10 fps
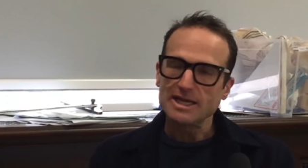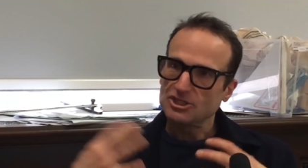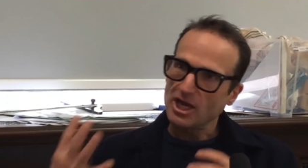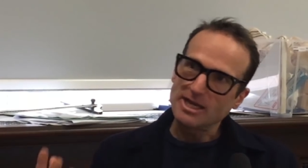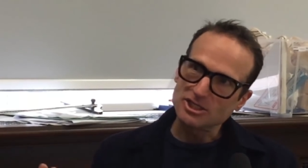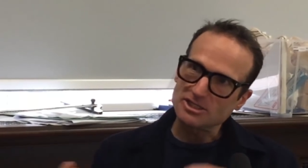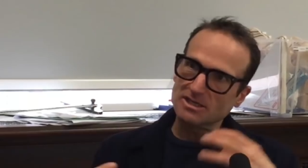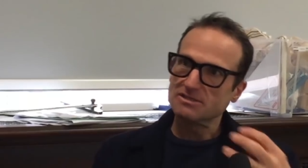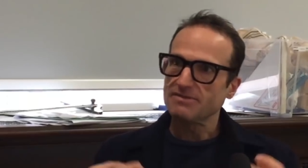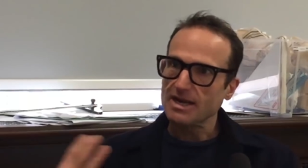it changes
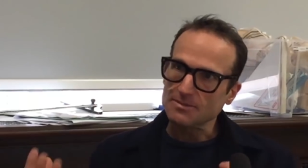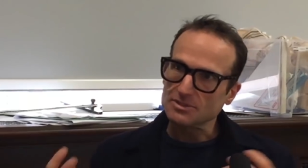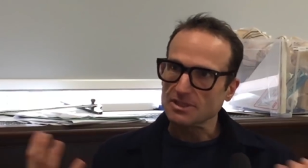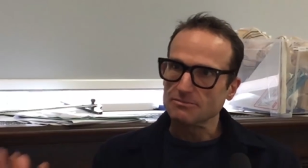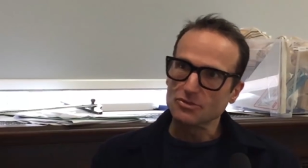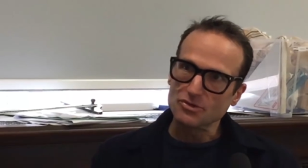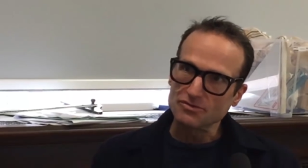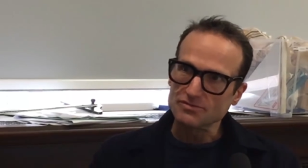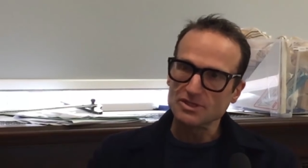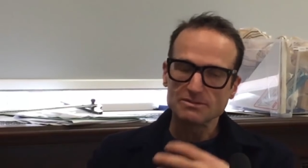and develops and
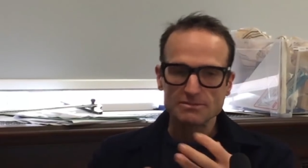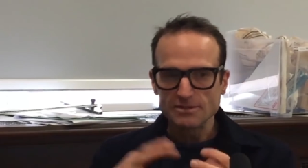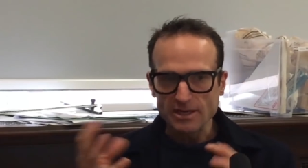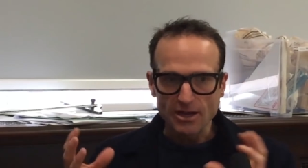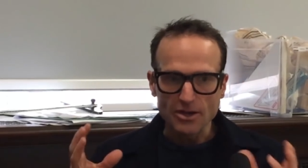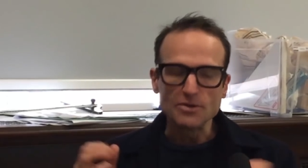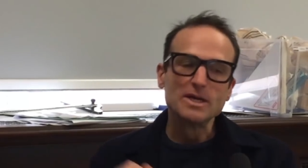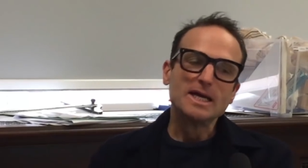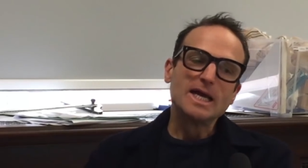moves and, you know.